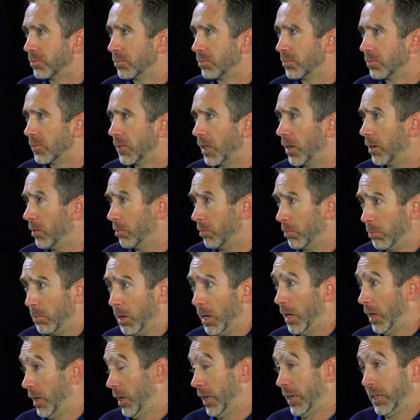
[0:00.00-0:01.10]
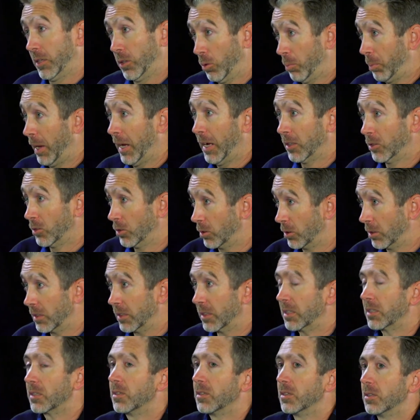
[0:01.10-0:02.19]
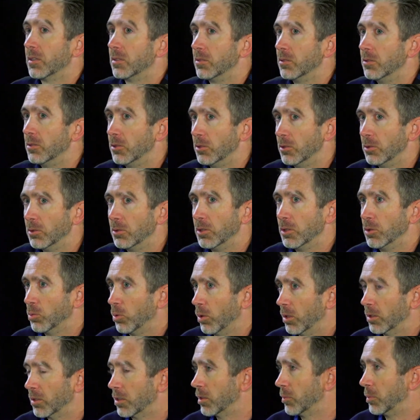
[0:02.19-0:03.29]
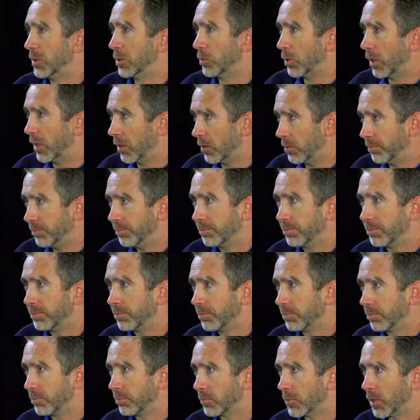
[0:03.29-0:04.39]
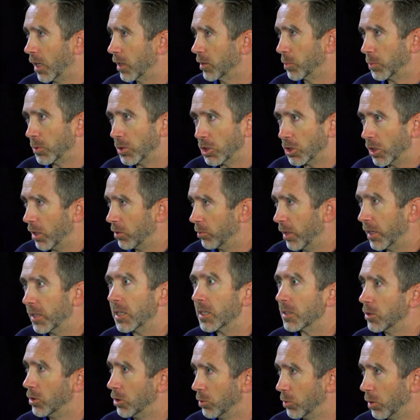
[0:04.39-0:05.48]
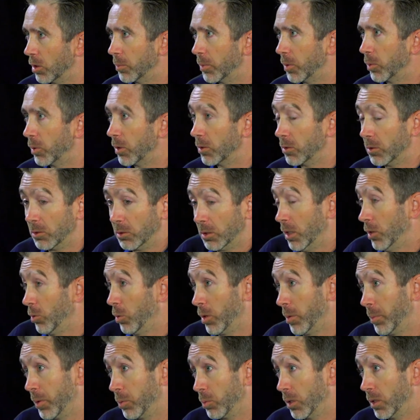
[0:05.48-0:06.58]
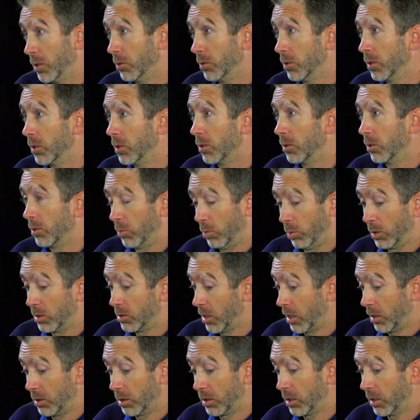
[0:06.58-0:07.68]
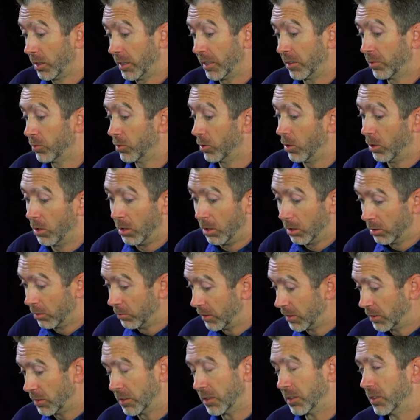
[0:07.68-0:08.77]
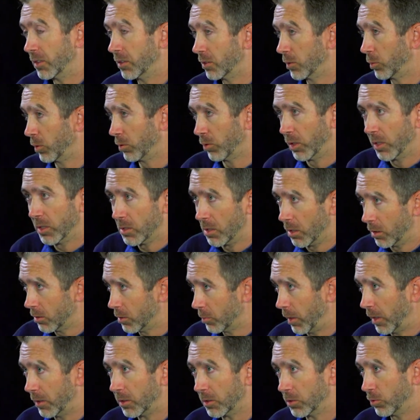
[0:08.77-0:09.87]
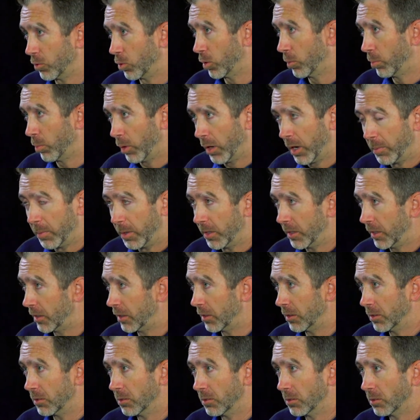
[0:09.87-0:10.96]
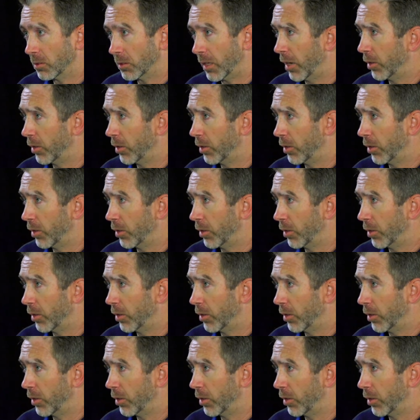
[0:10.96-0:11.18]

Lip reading: And I go back to like, do you want to be well? Gospel of John, right? Like, do you want to be well? You say you want to be well. What does that look like for all of these areas that we've already talked about, these 4 primary areas?